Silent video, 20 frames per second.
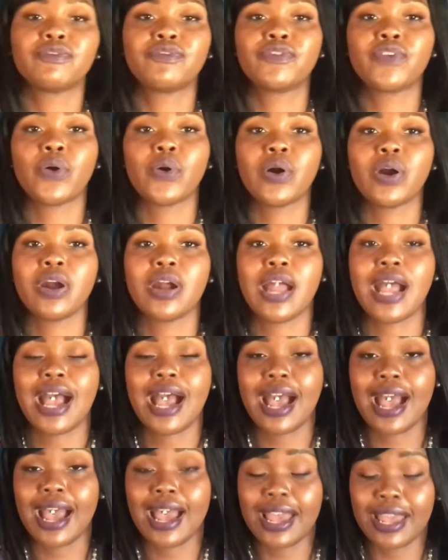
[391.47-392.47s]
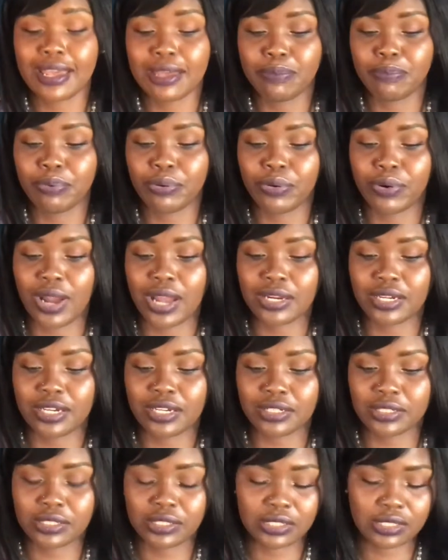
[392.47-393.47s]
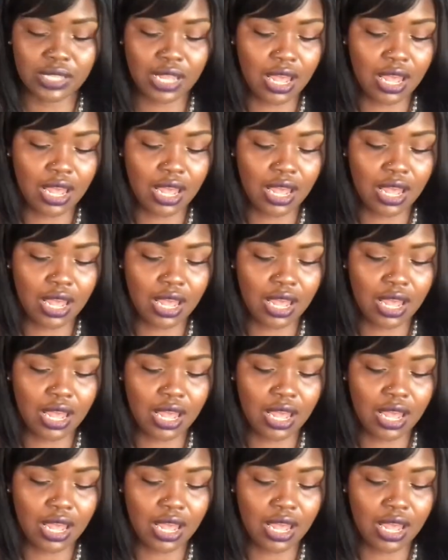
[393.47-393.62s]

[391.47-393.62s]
For eye products,